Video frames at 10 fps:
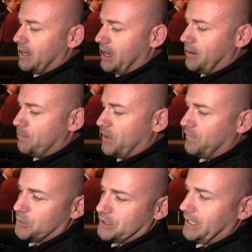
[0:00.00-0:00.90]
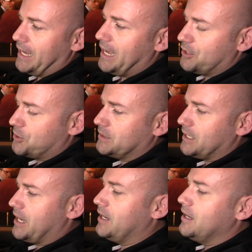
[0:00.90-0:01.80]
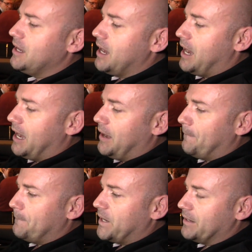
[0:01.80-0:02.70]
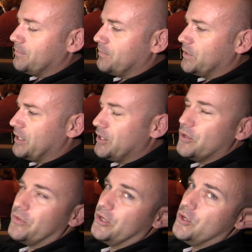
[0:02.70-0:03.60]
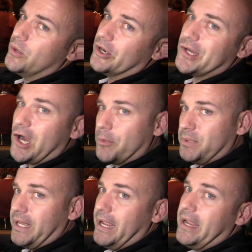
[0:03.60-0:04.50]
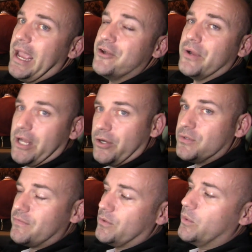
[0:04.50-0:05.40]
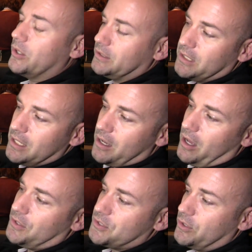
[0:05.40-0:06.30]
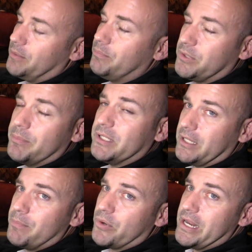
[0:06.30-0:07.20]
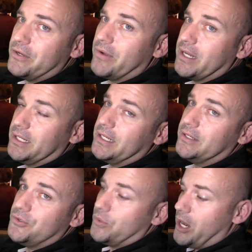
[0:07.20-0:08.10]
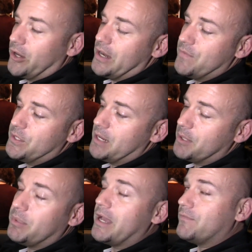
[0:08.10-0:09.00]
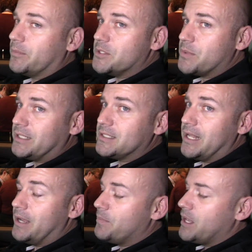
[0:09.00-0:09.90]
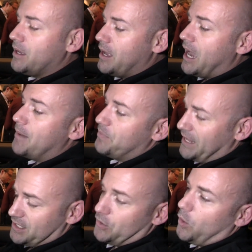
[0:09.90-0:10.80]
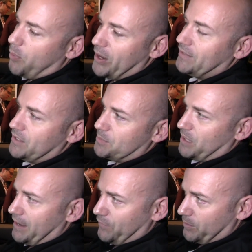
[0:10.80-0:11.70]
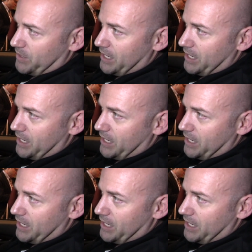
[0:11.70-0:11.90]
Um, unfortunately, I can't show it today, um, but the, you know the newer CarPlay, Android Autos of the world also com completely pre-integrated into our infotainment platform as well today. Oh. Um, that's the whole point of this platform.